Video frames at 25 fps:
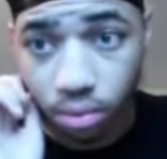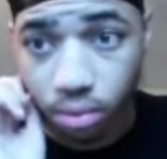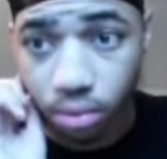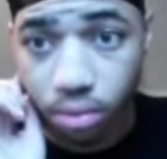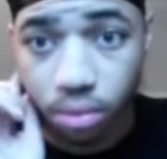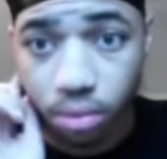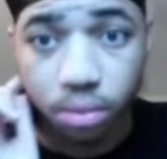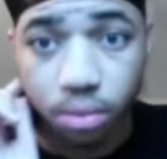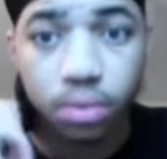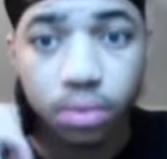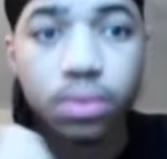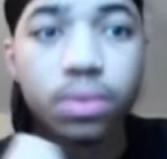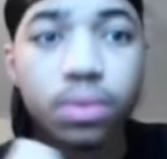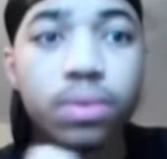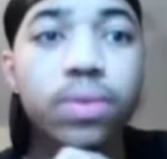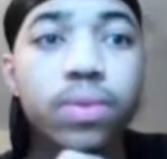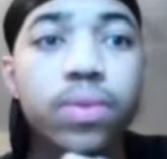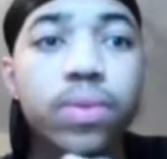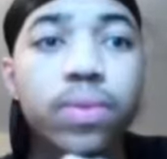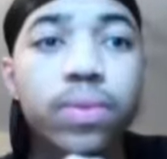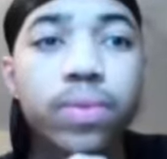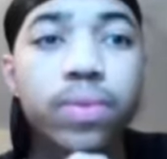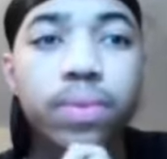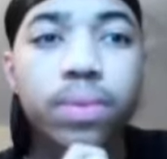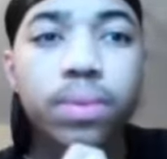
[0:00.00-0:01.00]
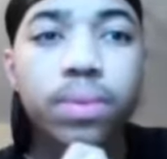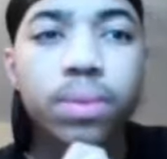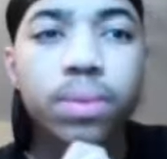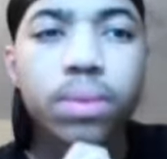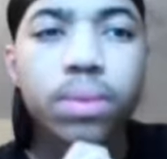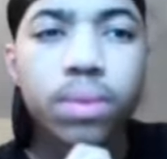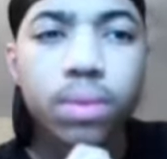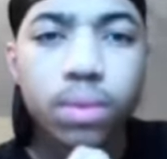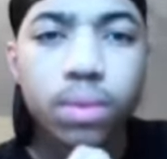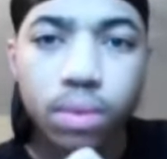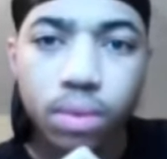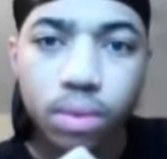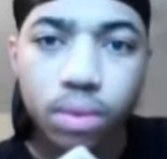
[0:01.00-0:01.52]

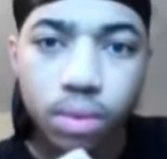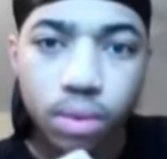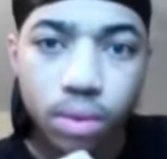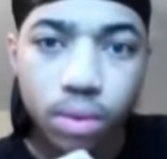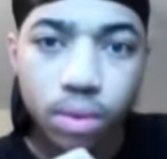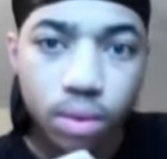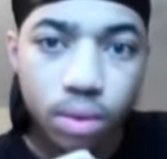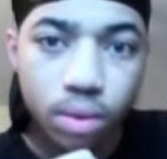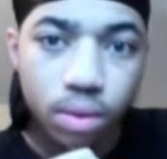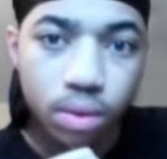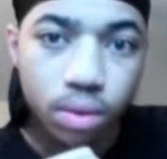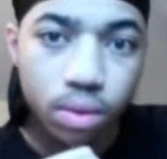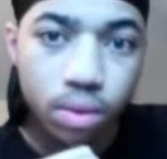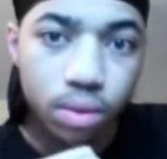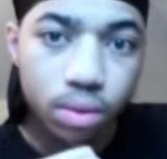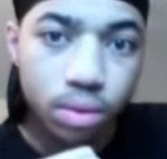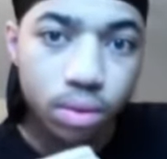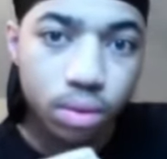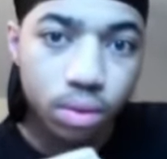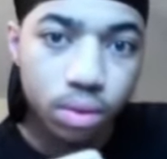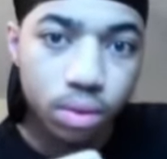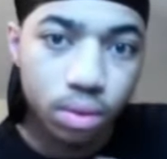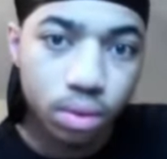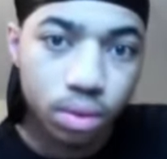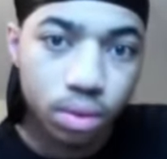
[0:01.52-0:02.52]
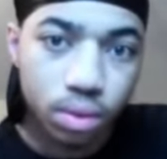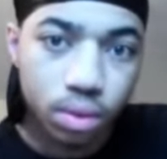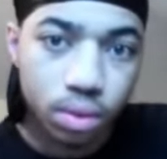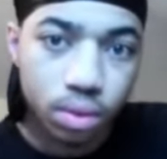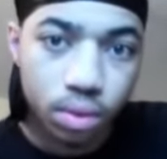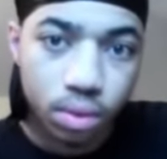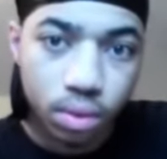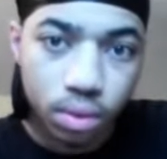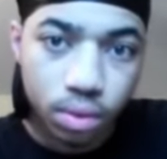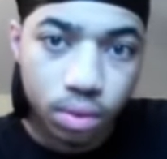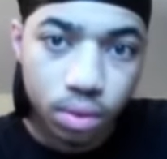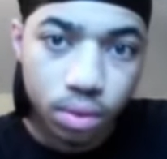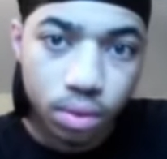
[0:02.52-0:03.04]

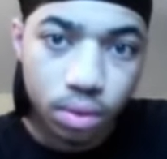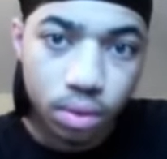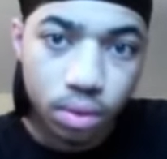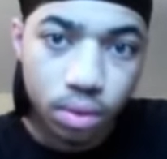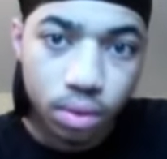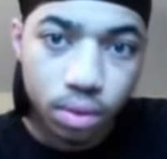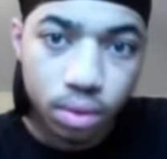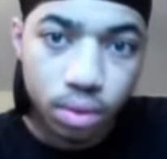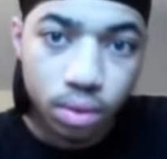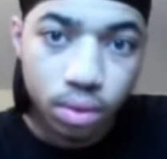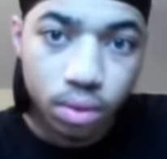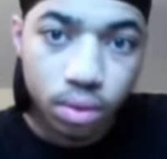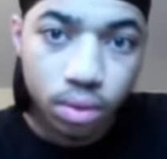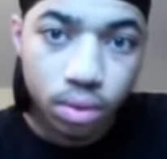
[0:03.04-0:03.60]
[no speech]